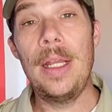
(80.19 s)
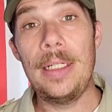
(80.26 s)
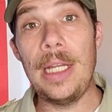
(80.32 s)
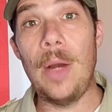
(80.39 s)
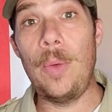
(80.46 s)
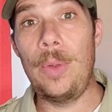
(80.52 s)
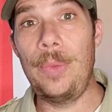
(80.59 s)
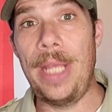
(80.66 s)

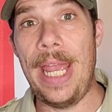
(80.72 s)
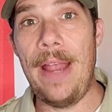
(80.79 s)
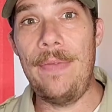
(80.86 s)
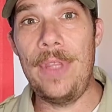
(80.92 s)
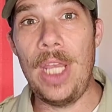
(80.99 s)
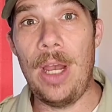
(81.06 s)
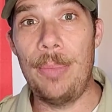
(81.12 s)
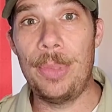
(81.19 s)
Now, when we have
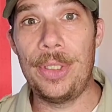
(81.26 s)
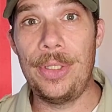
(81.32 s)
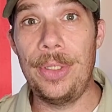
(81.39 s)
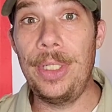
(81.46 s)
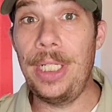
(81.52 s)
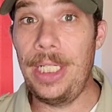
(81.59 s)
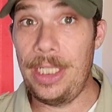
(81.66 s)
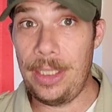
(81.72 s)
the
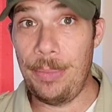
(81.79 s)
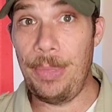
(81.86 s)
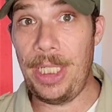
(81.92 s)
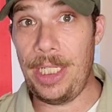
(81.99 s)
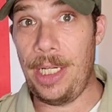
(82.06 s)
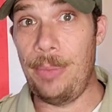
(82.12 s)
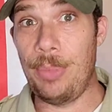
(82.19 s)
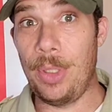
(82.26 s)
opportunity to
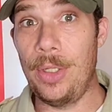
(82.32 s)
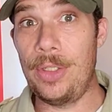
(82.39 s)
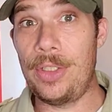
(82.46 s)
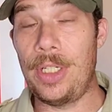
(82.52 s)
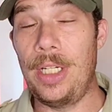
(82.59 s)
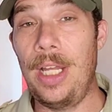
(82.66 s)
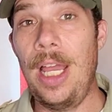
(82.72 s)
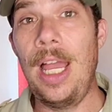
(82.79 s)
meet in
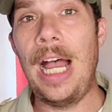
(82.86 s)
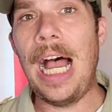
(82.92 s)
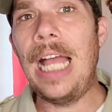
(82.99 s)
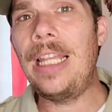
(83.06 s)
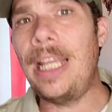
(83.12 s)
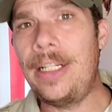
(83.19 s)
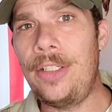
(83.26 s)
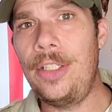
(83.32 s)
person, I
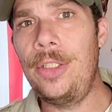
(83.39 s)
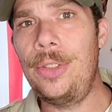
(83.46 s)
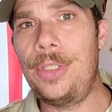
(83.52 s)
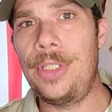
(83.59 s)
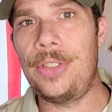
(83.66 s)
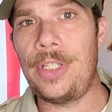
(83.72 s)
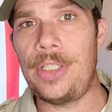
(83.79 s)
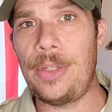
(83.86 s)
like to use
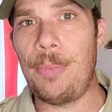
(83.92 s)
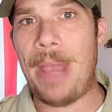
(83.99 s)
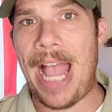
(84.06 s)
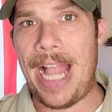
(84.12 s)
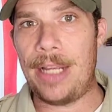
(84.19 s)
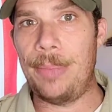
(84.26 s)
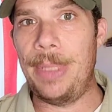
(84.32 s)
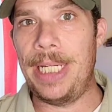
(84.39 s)
this as a
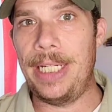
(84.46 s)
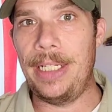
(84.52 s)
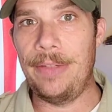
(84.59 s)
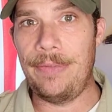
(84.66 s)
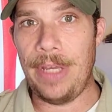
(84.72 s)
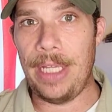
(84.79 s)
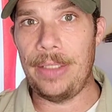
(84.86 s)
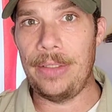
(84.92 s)
pack meeting
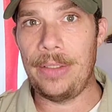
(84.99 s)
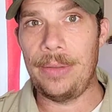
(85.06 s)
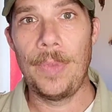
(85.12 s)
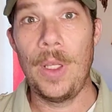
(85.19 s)
event.